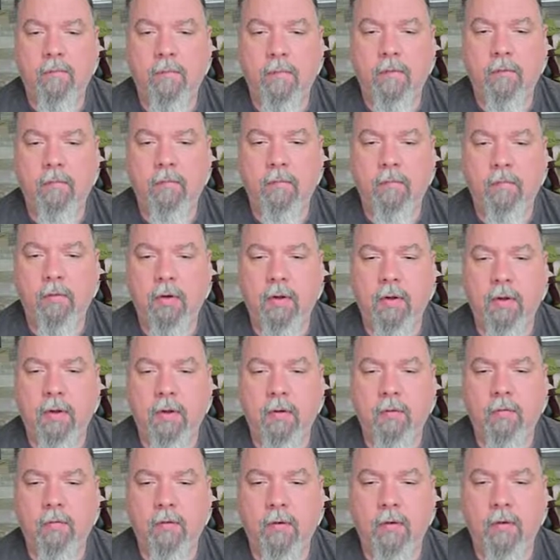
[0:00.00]
Oh, I
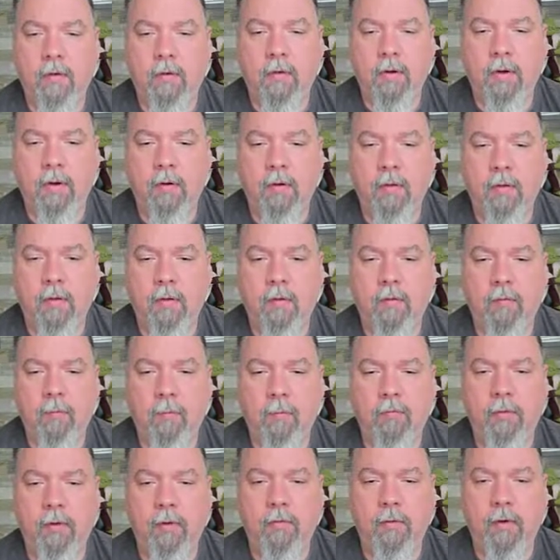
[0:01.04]
lost it. Okay, let's
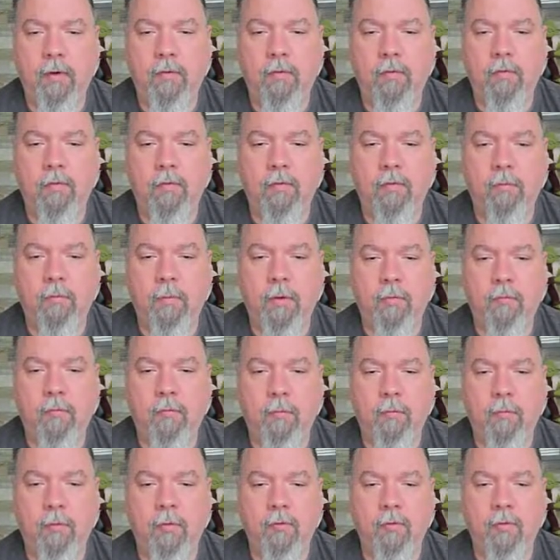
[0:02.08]
move these out so it
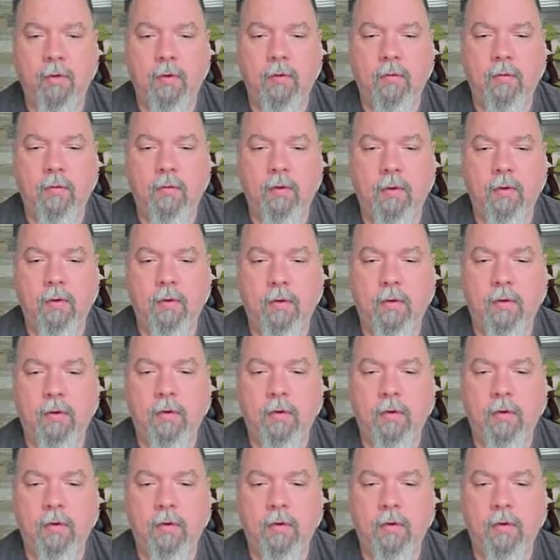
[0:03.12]
makes more sense here.